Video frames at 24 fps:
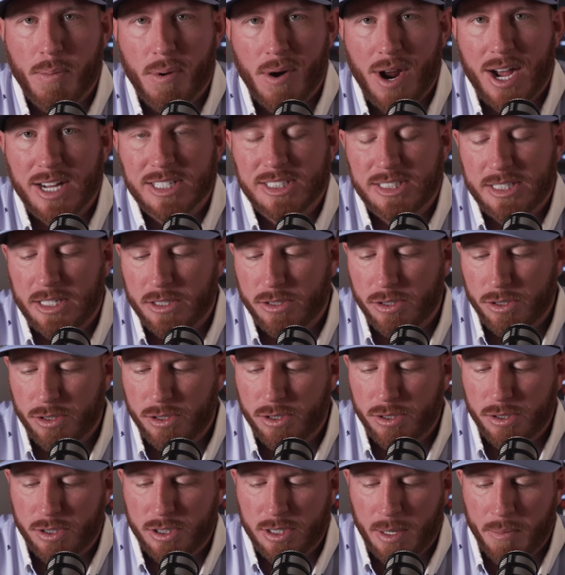processor.
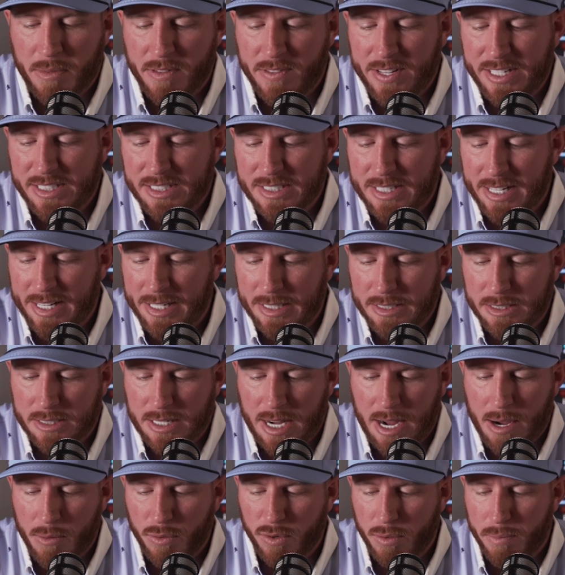So some of these things
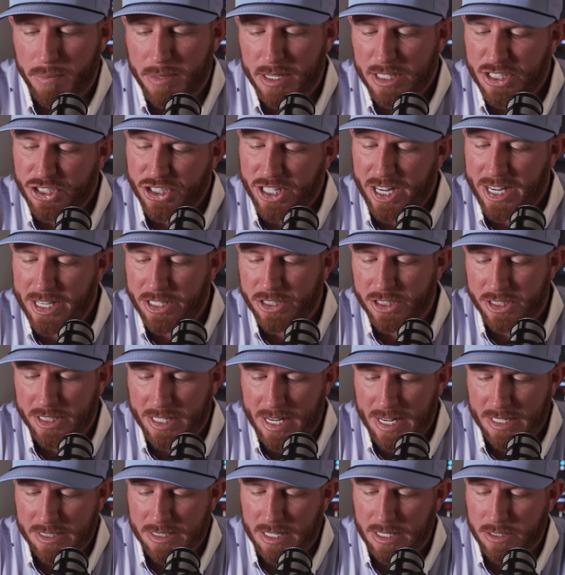I will be changing
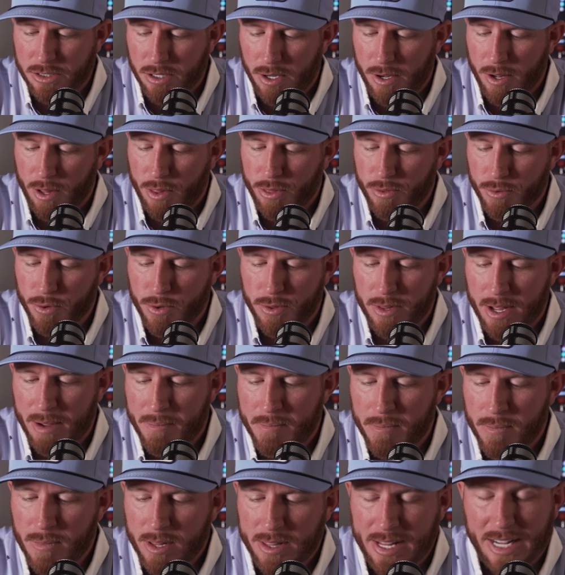as I talk through them.